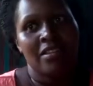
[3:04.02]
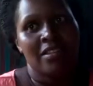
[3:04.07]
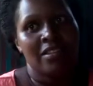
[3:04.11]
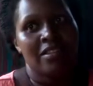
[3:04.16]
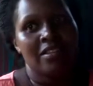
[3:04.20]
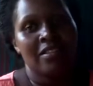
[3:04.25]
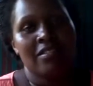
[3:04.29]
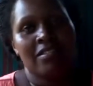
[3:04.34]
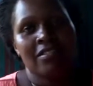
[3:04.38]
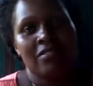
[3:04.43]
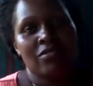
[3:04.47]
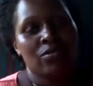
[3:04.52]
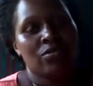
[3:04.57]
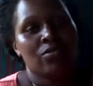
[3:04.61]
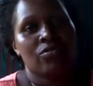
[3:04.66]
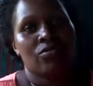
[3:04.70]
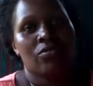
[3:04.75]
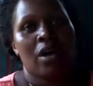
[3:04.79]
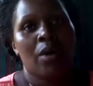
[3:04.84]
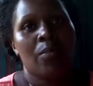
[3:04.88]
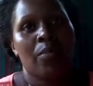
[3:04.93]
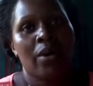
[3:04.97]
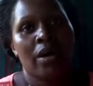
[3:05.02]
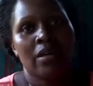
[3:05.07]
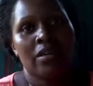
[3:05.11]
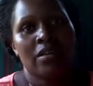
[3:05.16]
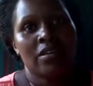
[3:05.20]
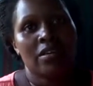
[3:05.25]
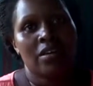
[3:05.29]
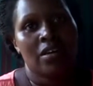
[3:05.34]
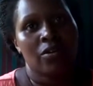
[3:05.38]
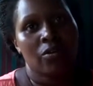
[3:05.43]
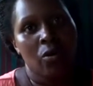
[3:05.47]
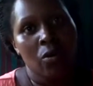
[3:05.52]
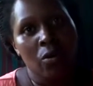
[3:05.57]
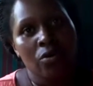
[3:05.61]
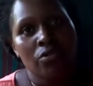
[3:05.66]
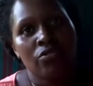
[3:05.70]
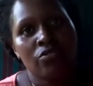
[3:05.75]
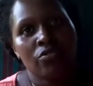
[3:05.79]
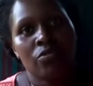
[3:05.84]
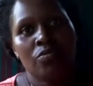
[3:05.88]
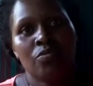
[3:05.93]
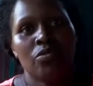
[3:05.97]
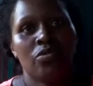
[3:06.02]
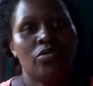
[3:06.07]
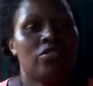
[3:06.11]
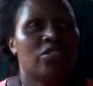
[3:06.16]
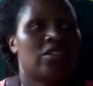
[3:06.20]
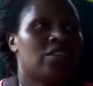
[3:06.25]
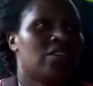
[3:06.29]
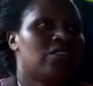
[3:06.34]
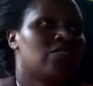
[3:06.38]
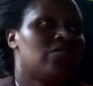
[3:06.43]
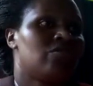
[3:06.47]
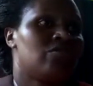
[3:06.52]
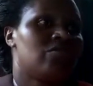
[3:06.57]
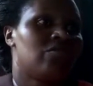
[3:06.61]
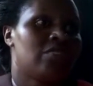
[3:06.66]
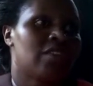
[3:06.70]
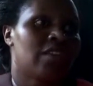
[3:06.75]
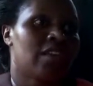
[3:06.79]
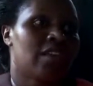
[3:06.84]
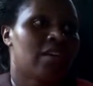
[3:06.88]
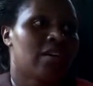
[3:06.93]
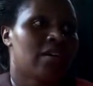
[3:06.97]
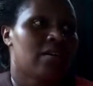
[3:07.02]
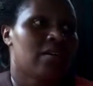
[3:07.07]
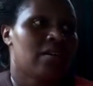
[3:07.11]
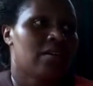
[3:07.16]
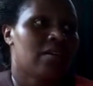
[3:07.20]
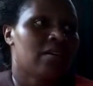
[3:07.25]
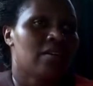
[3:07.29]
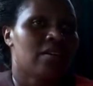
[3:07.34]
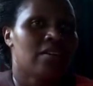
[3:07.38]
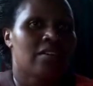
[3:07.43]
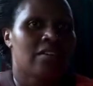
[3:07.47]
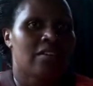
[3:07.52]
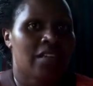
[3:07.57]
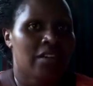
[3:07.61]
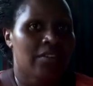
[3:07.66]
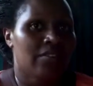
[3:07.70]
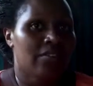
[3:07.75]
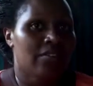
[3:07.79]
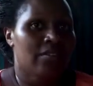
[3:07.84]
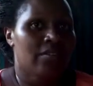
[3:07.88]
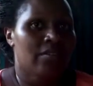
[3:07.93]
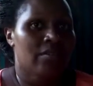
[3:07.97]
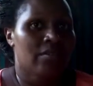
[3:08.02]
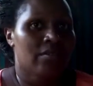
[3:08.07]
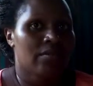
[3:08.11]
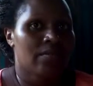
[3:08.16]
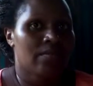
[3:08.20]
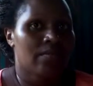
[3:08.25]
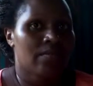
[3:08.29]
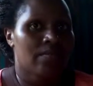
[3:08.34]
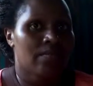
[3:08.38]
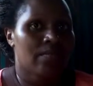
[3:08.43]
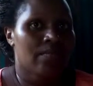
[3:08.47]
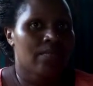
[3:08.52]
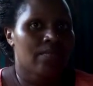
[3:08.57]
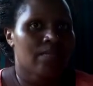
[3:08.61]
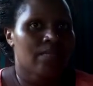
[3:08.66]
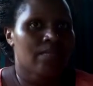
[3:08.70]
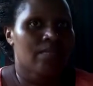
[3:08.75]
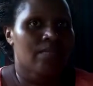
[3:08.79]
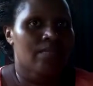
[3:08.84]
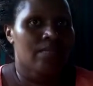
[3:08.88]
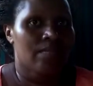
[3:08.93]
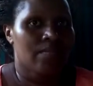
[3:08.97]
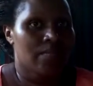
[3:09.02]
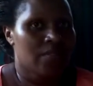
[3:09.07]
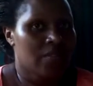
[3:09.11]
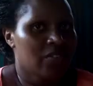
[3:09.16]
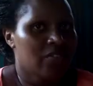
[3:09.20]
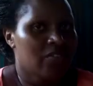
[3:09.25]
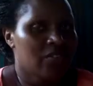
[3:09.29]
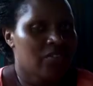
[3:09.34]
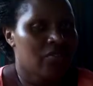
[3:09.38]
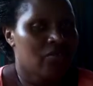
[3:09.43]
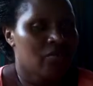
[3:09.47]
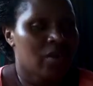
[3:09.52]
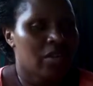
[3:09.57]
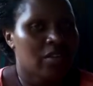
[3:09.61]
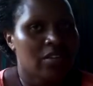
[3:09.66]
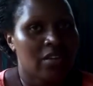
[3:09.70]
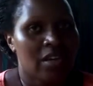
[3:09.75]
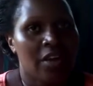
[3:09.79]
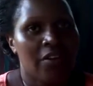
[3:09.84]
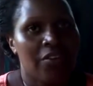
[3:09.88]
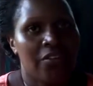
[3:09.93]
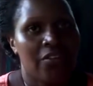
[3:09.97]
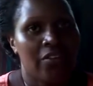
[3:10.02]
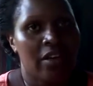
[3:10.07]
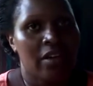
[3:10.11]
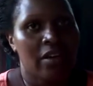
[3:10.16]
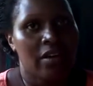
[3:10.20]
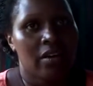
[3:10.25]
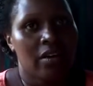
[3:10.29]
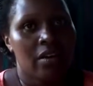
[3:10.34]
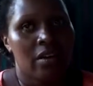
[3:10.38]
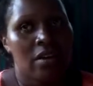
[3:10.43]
this is also a burden contributing to their death. This is what I think.